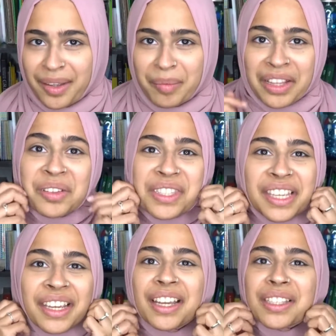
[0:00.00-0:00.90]
Matthew
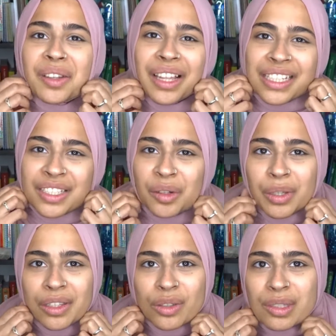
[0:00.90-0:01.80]
C. So last year
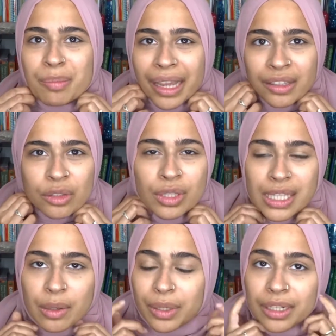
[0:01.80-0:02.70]
we used Matthew
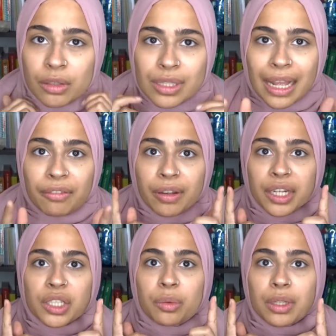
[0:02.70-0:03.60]
C. We didn't use Alpha,
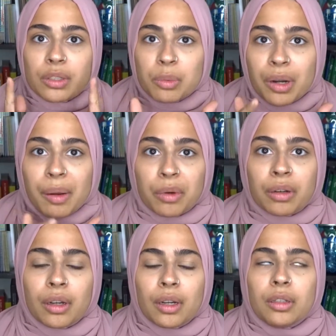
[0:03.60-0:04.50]
actually. We used Primer.
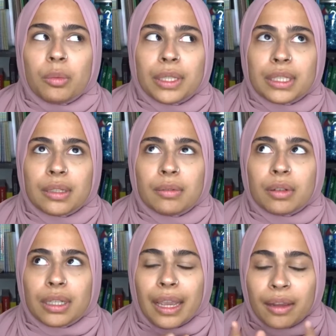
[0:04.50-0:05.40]
No, we
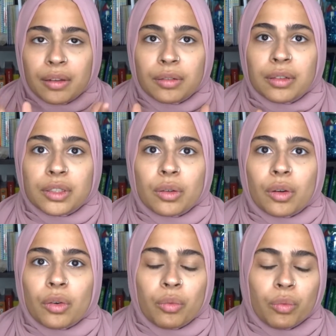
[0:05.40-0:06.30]
did. Yeah.
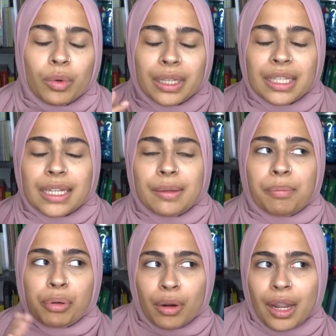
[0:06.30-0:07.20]
So we did
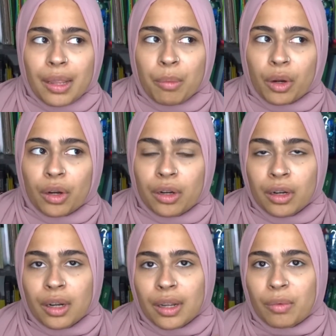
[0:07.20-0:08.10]

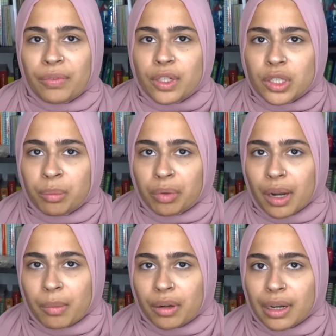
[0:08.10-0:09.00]
Primer. We finished up
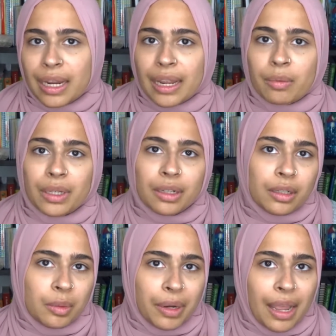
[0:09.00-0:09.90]
Primer and we did a
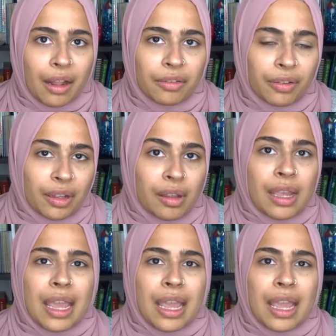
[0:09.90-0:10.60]
little bit Alpha.